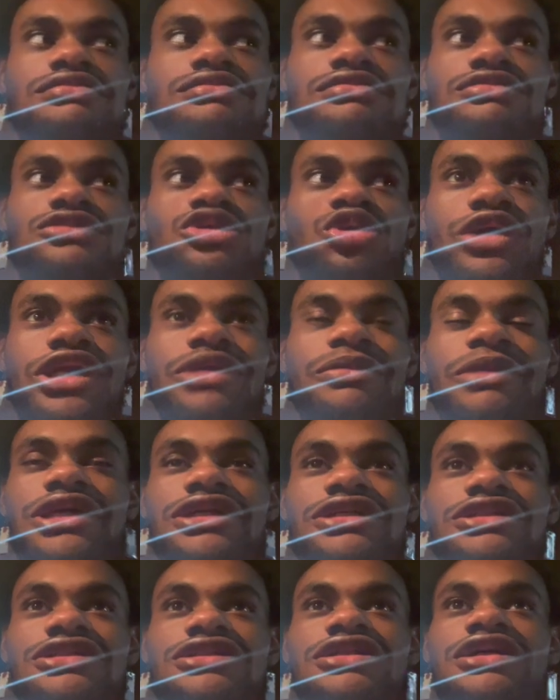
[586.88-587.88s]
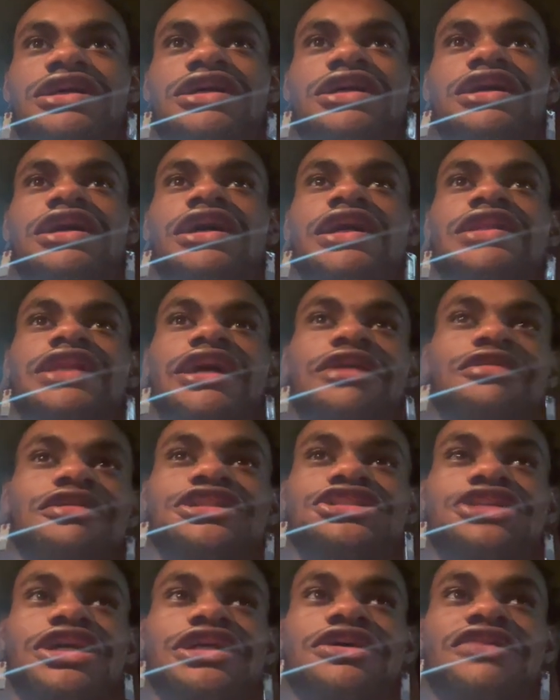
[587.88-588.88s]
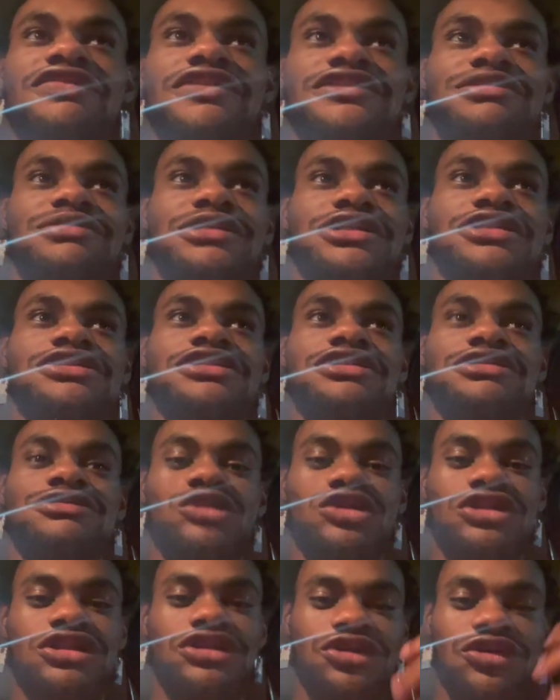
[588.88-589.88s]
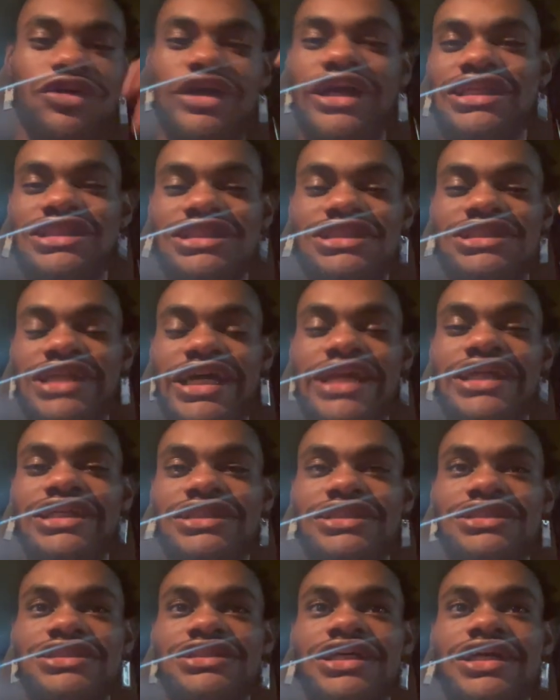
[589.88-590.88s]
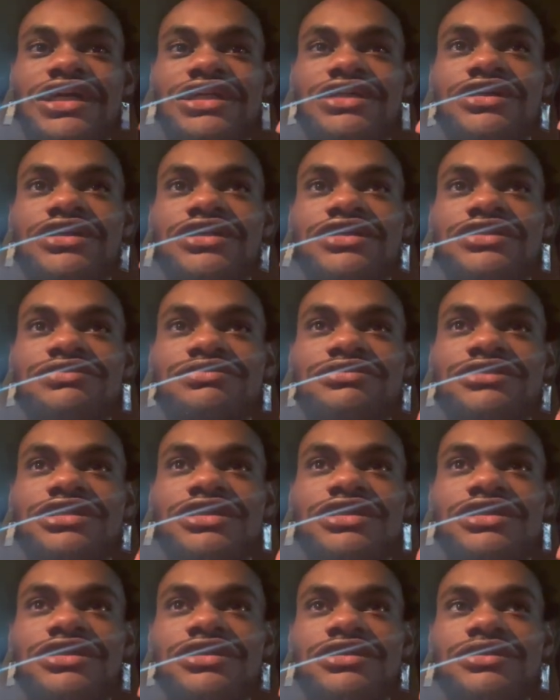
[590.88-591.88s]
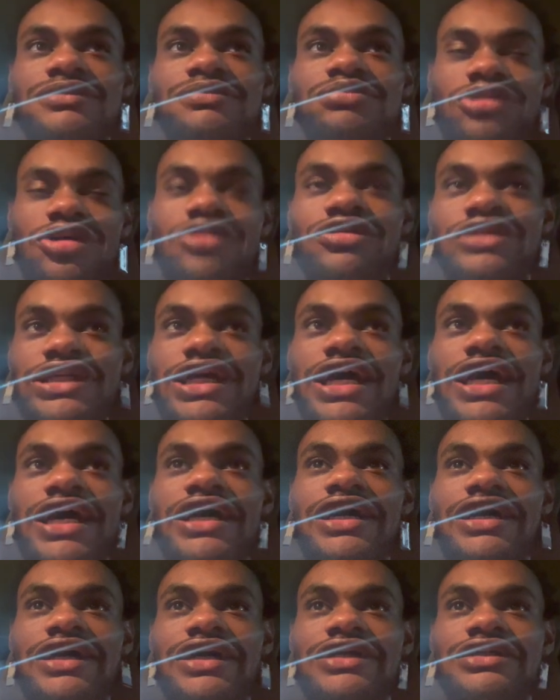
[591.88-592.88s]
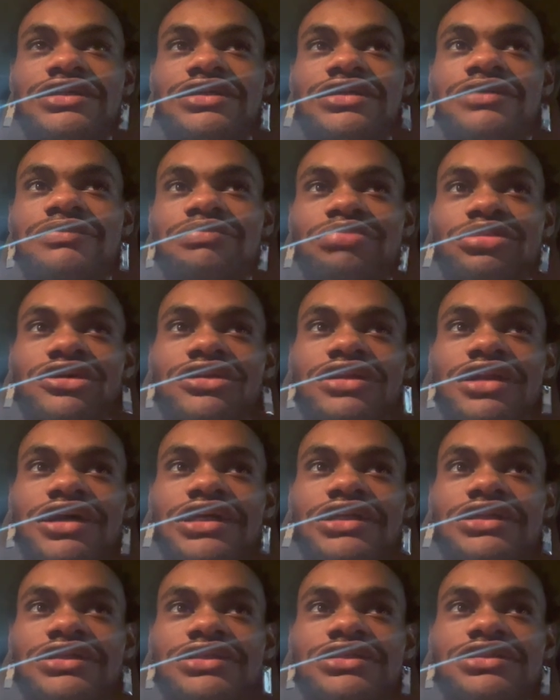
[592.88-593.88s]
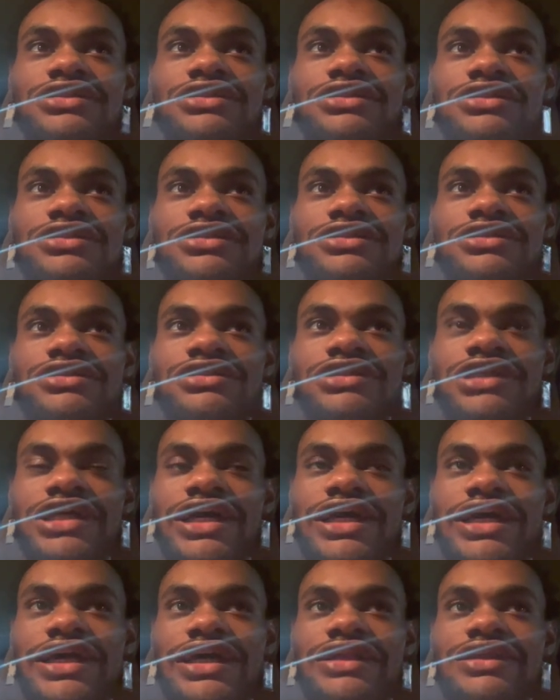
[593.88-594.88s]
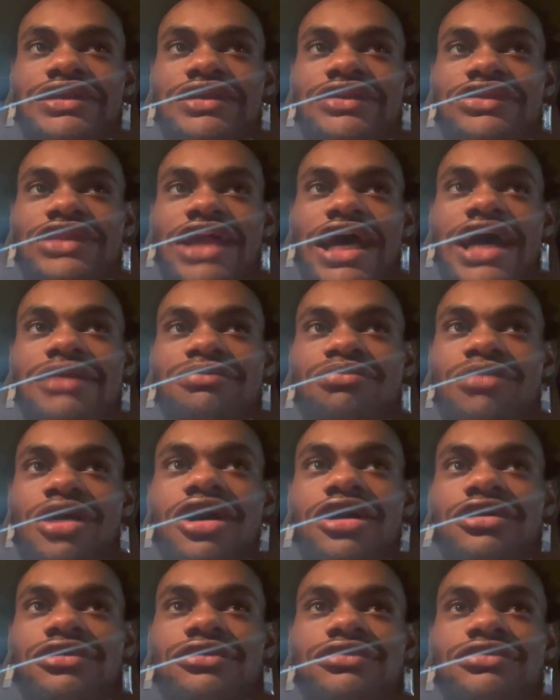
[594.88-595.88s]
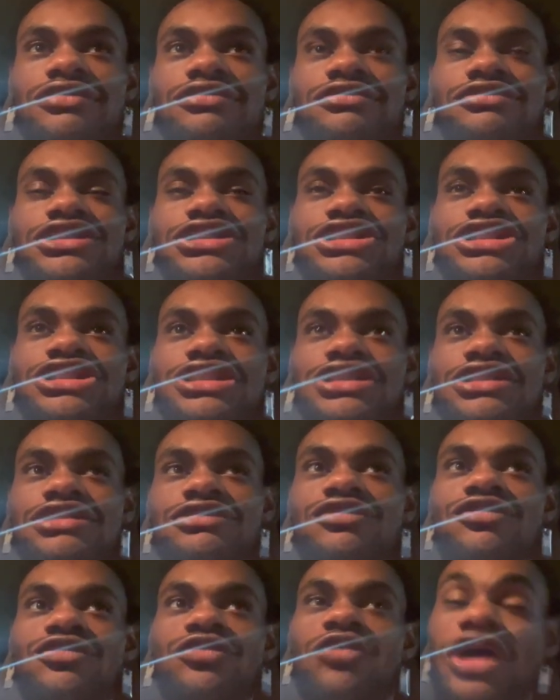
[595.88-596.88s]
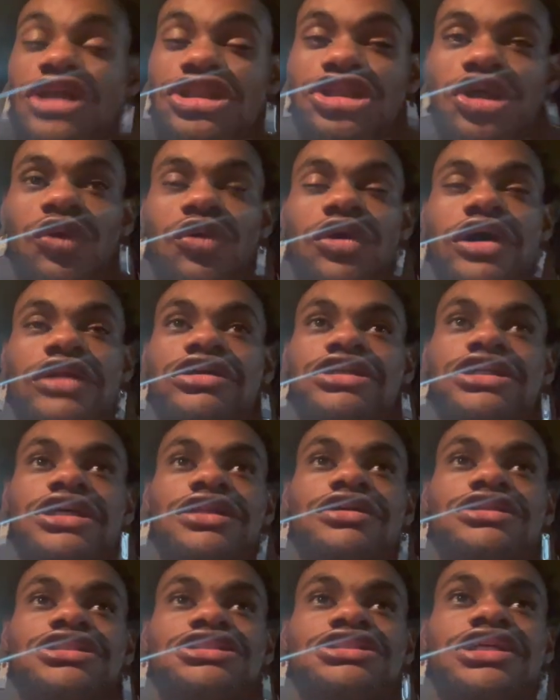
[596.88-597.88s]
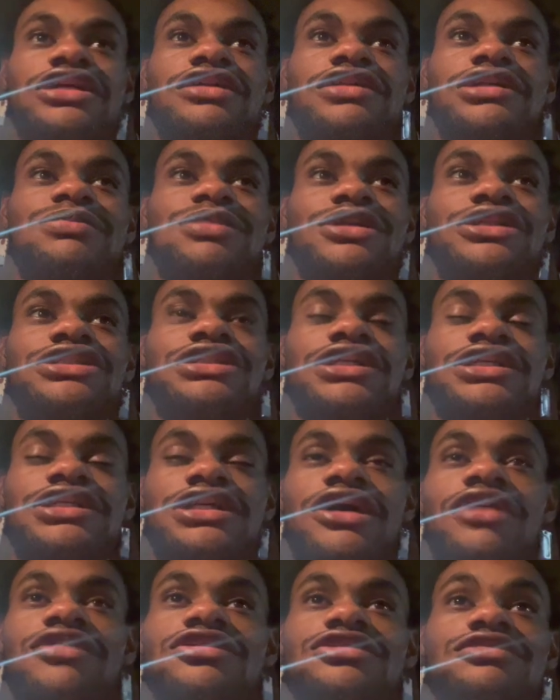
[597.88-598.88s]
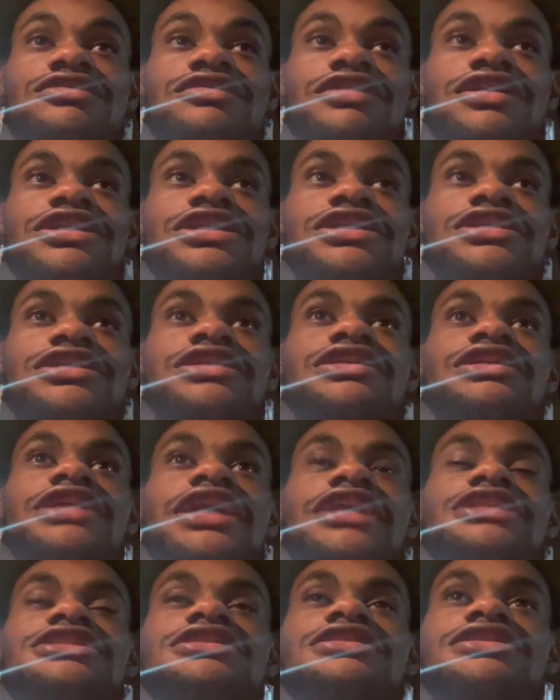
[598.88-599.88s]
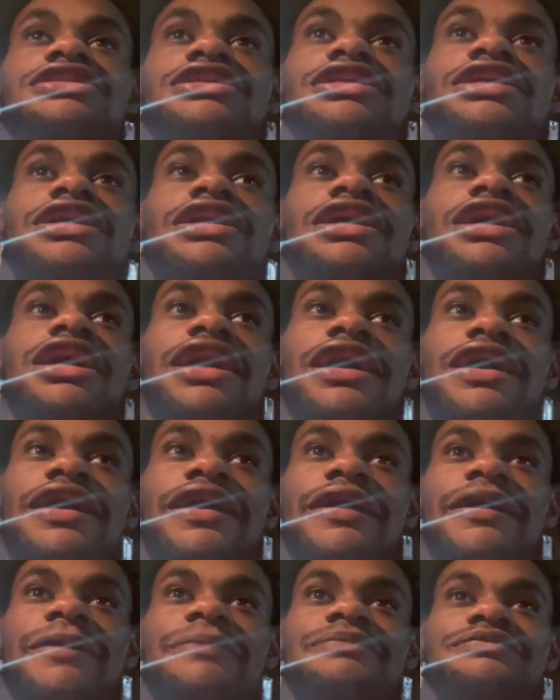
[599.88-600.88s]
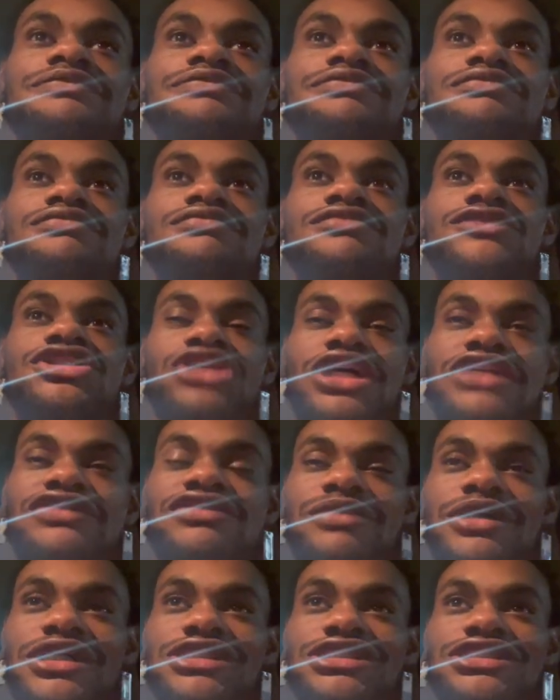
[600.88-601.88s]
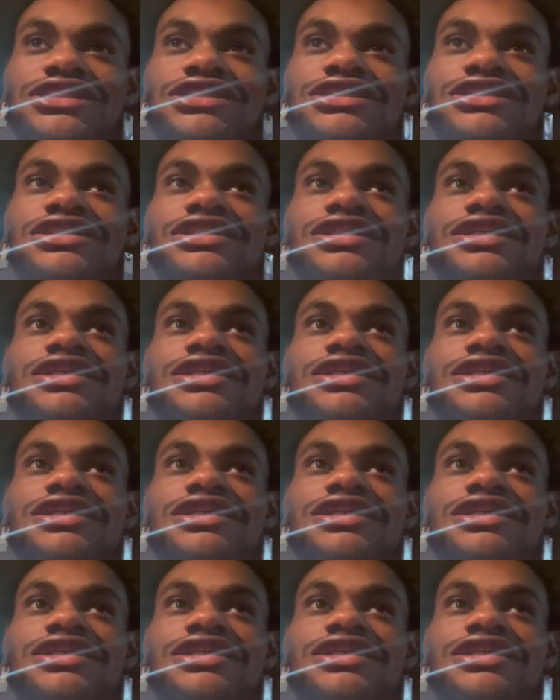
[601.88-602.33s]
20 minutes, they really tried to go for like, some of the crazy zaniness that uh, Broly had, but like in that model, which was cool. It looked it looked aesthetically pleasing. The colors were really good actually. Um, transformations